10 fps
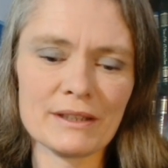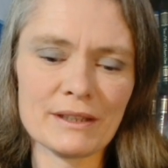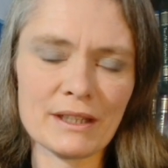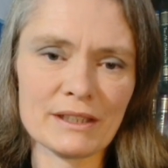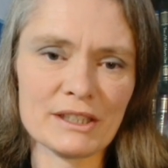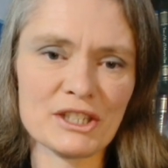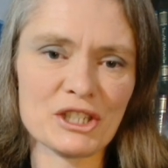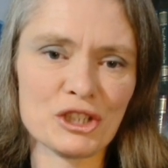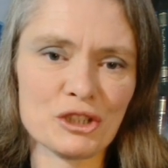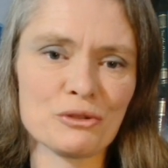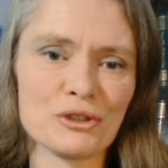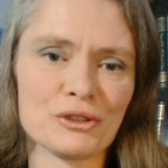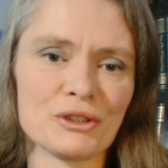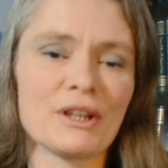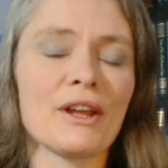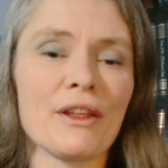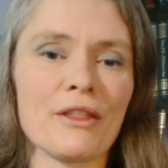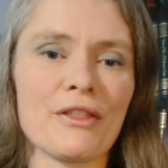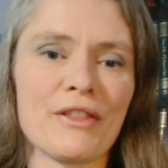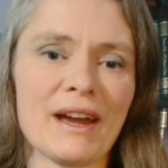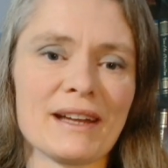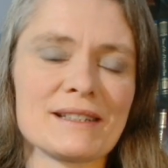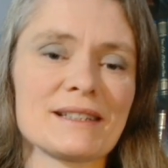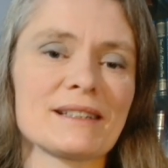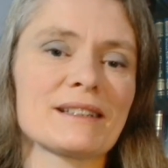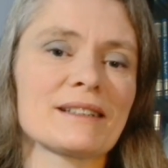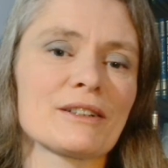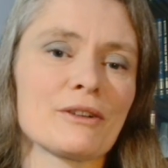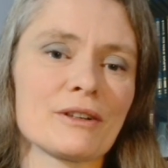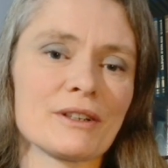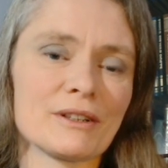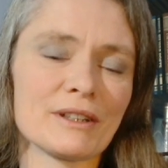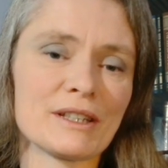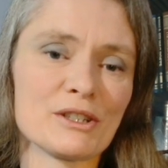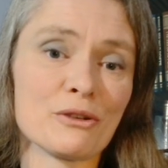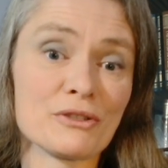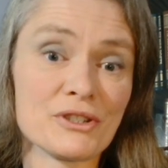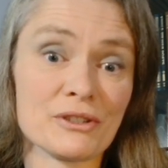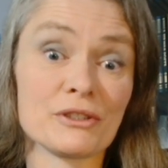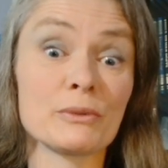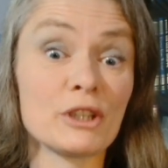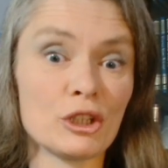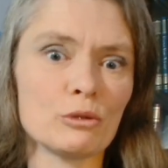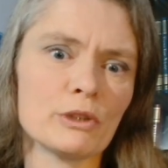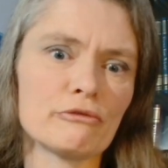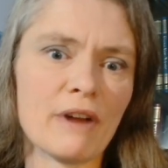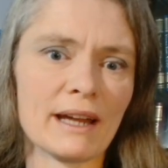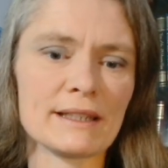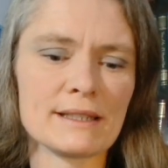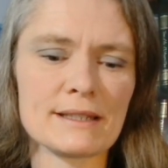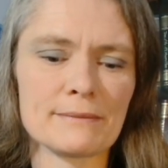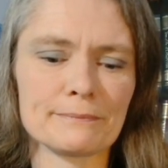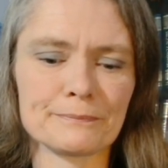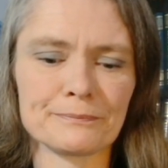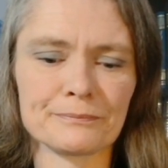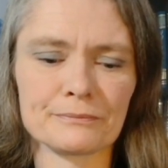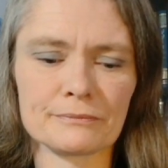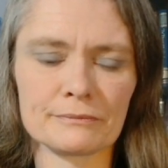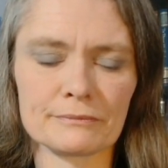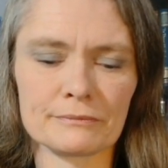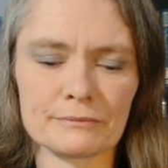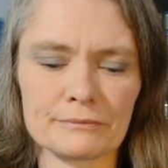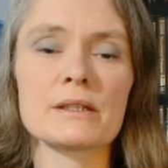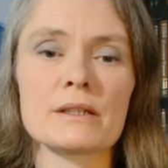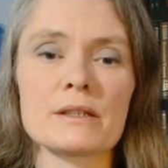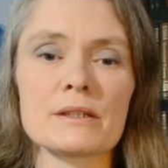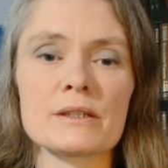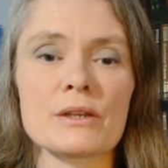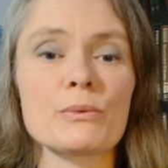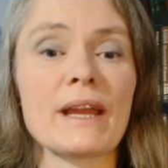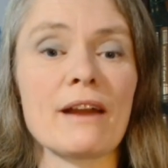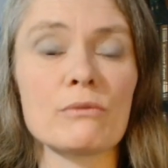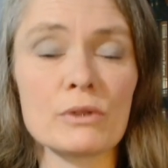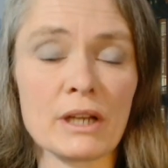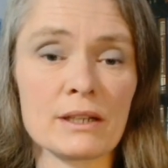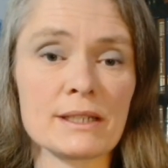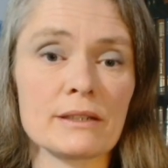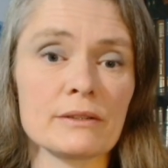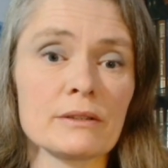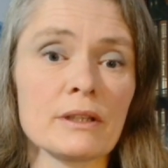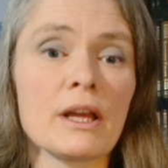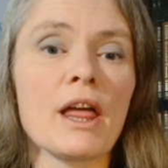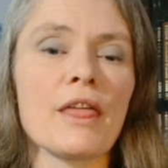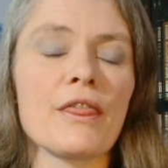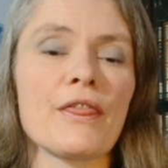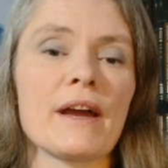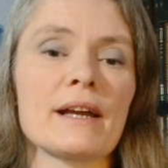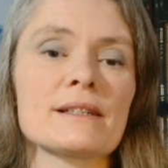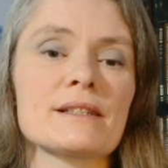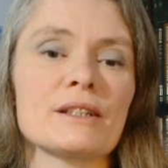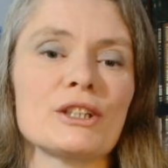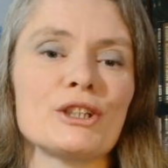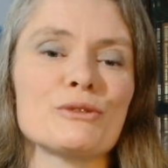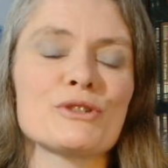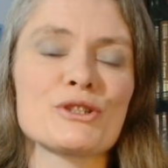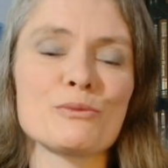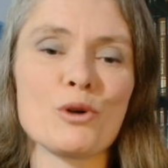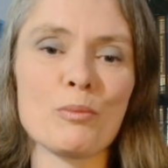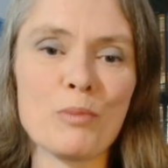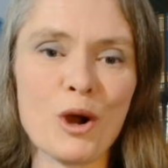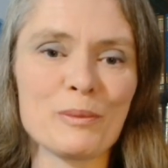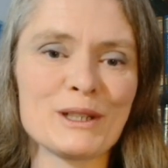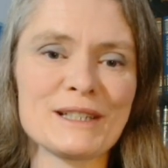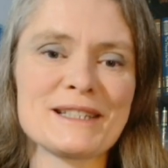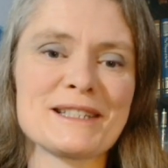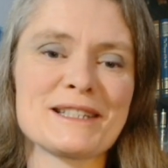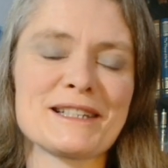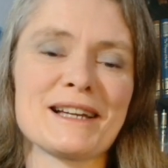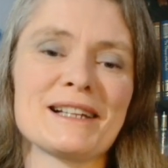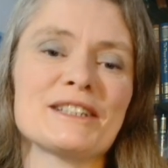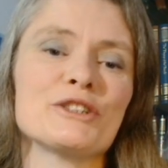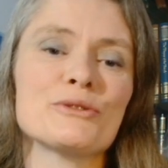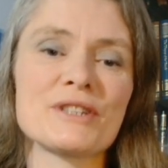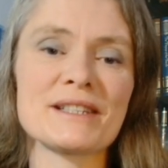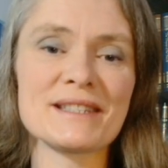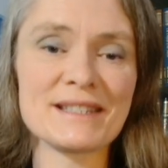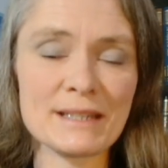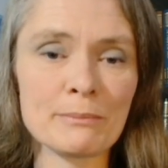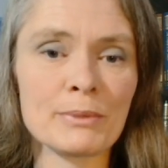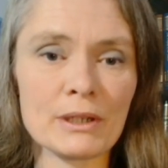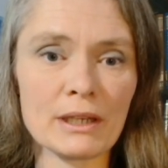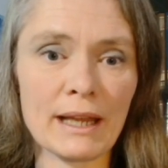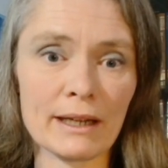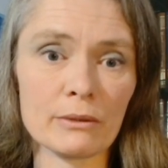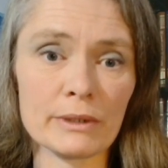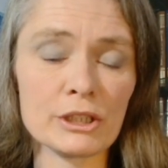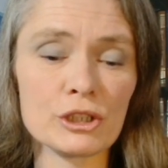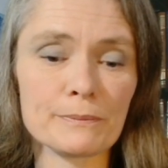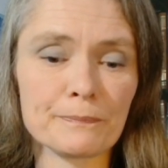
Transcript: an institution that is concerned with human rights. So we have one article that uses a more populist style, it uses simpler language,